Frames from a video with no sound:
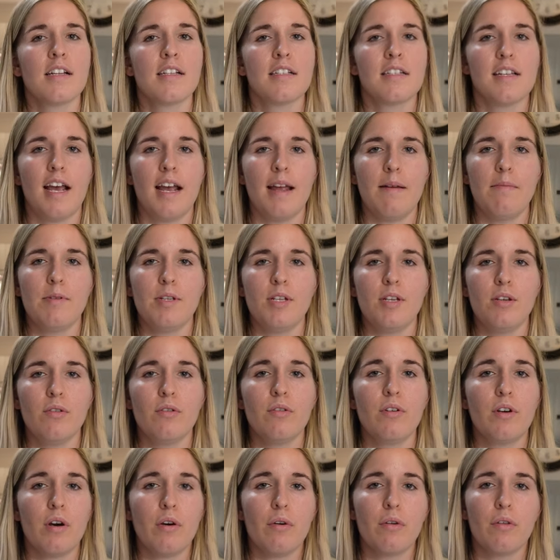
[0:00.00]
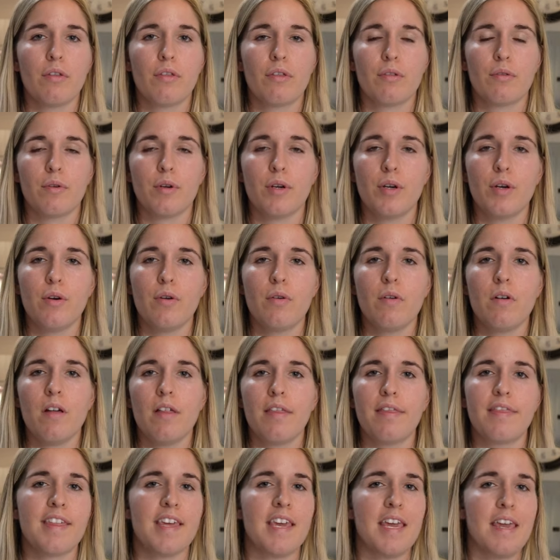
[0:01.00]
time to go through
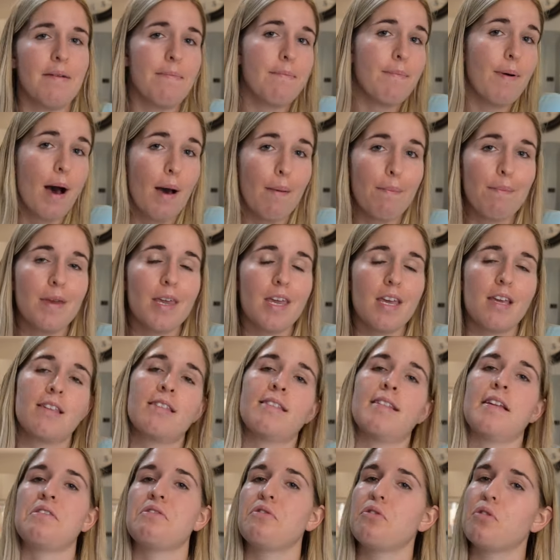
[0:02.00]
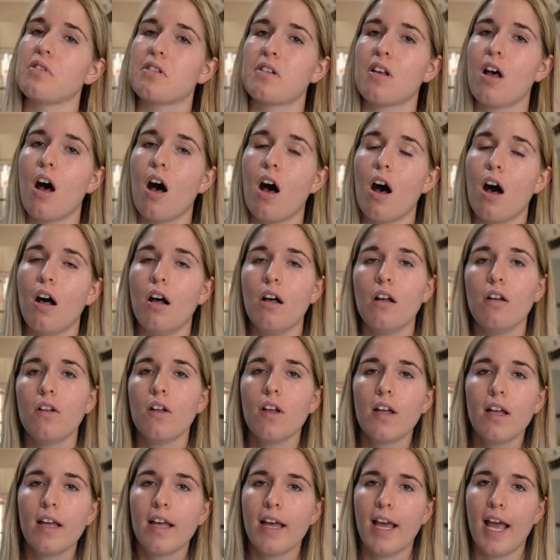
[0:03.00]
the puppy essentials
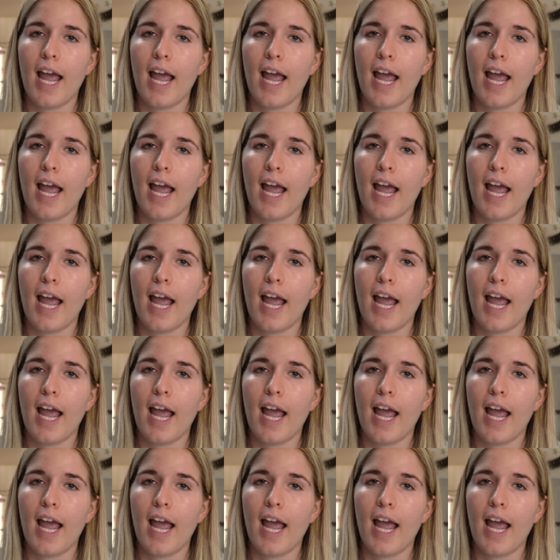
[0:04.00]
haul